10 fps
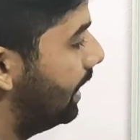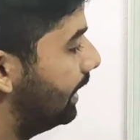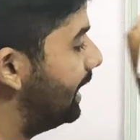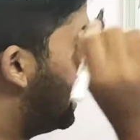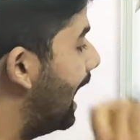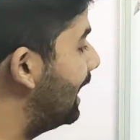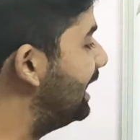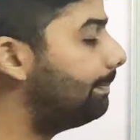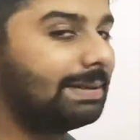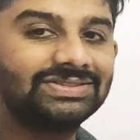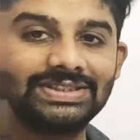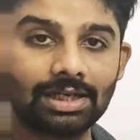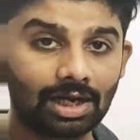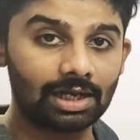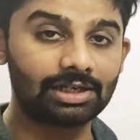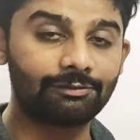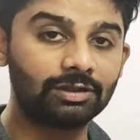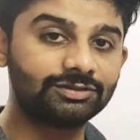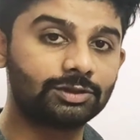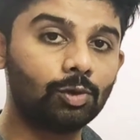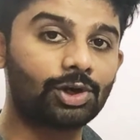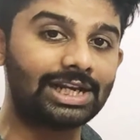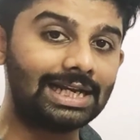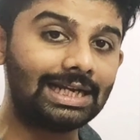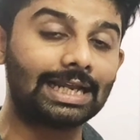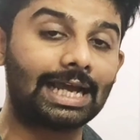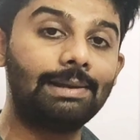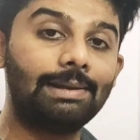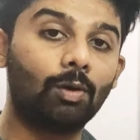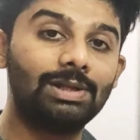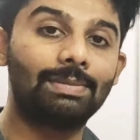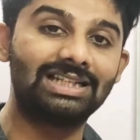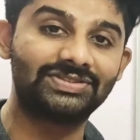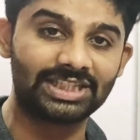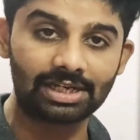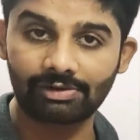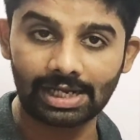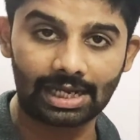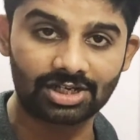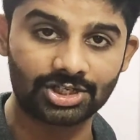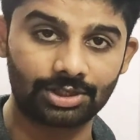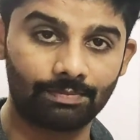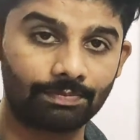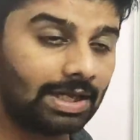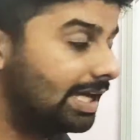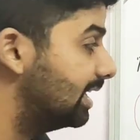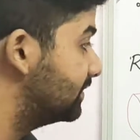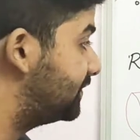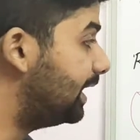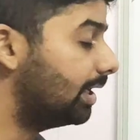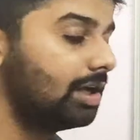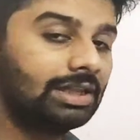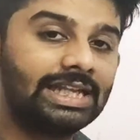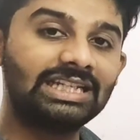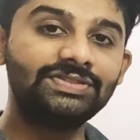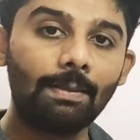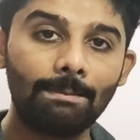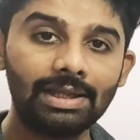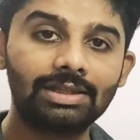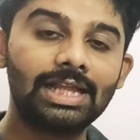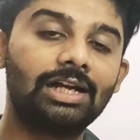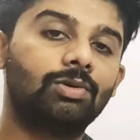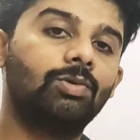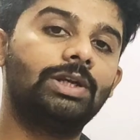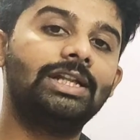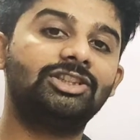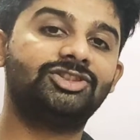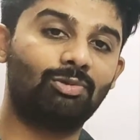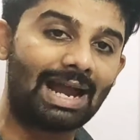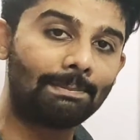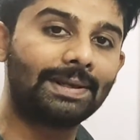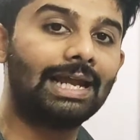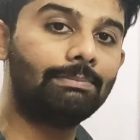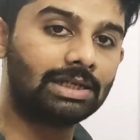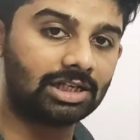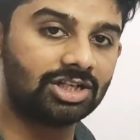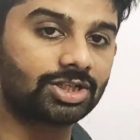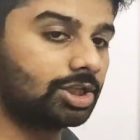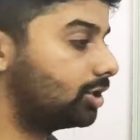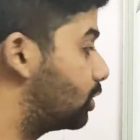The RT-PCR refers to real-time polymerase chain reaction. See, there is a myth that only the swab can be cultured